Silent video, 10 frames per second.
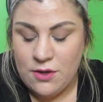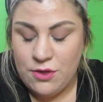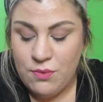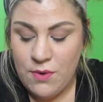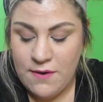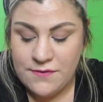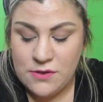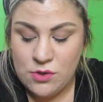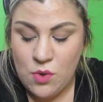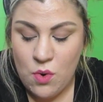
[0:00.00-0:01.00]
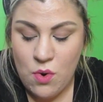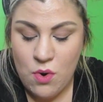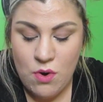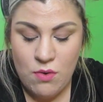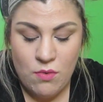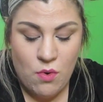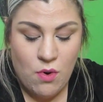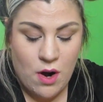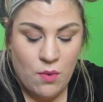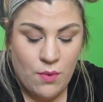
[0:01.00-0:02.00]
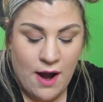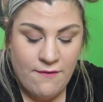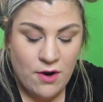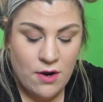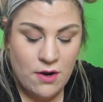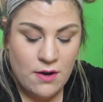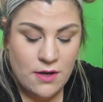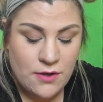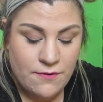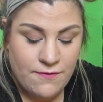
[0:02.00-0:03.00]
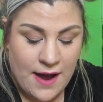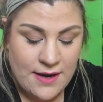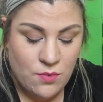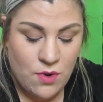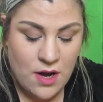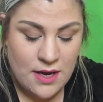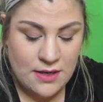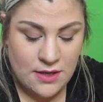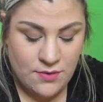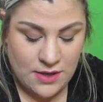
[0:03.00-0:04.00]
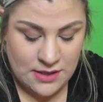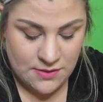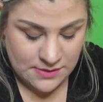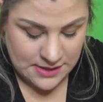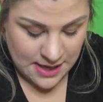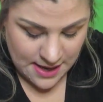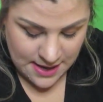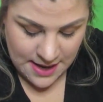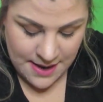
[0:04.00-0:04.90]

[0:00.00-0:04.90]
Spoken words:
the thrift store or wherever you find one, you can use it.